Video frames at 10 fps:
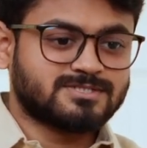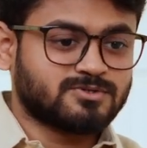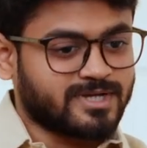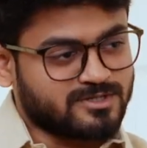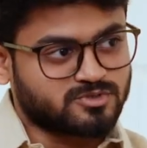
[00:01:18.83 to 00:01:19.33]
So
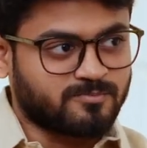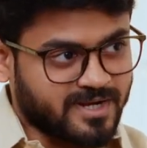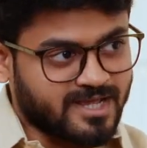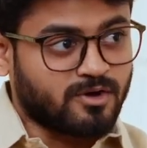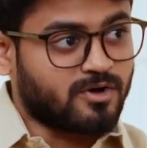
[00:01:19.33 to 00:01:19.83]
I used to
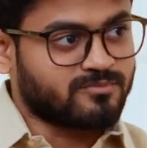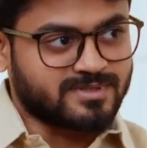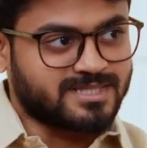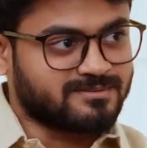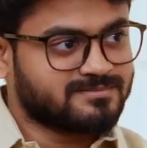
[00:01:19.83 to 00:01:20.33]
play along
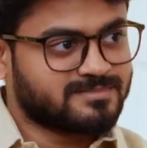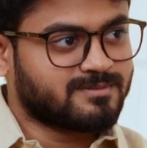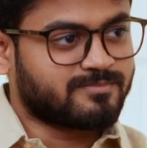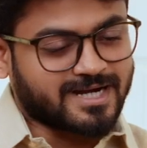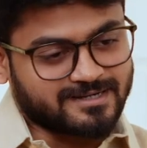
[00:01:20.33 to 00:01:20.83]
with them,
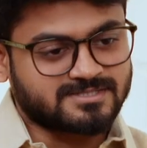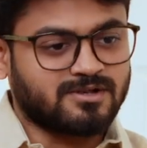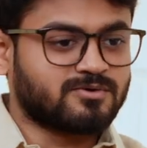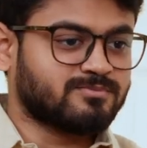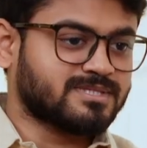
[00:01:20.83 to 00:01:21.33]
practice
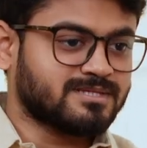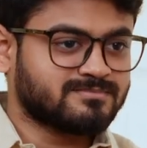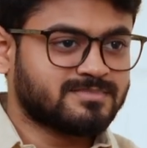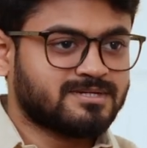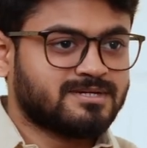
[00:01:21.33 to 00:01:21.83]
along with
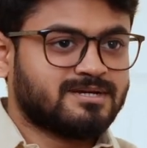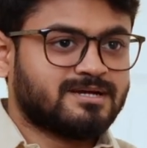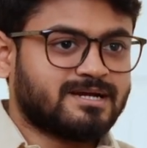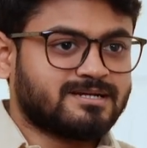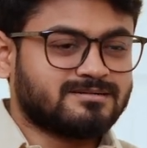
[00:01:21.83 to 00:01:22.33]
them.
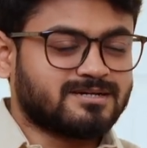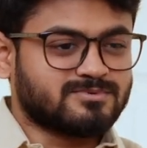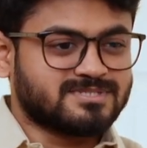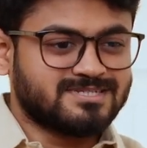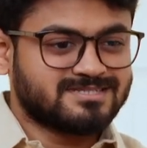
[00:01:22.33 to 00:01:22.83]
And I
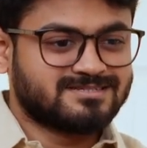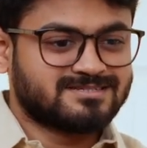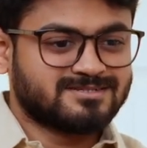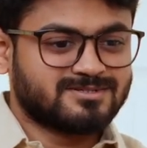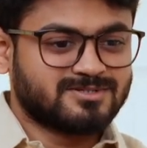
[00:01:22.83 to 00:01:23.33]
was just